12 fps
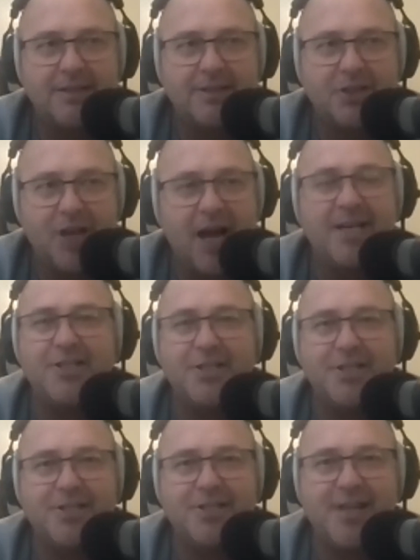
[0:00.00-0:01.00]

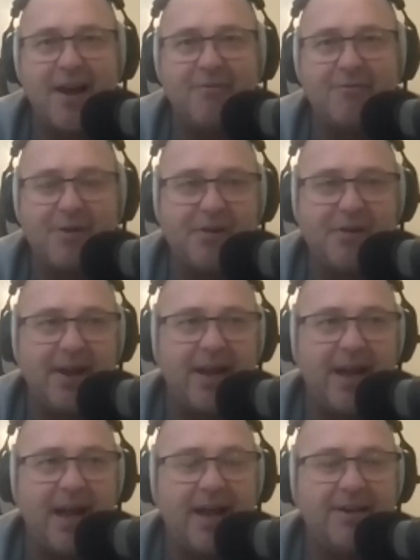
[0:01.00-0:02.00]
changes
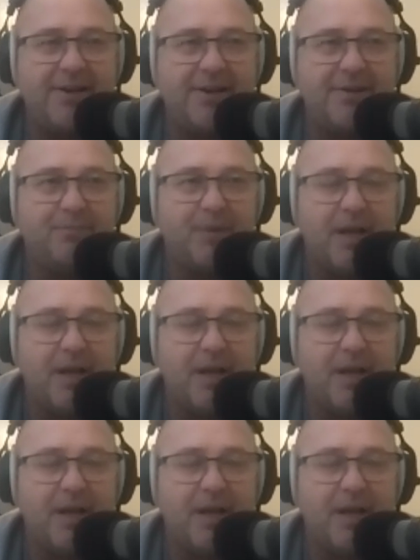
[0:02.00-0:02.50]
everything, and you